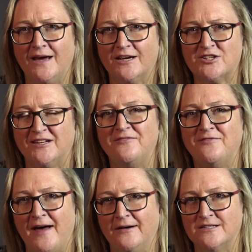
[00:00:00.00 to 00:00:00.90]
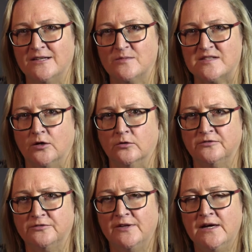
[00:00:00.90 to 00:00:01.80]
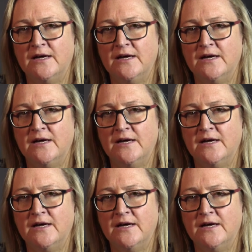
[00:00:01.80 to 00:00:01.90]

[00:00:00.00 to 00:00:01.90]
actually found himself.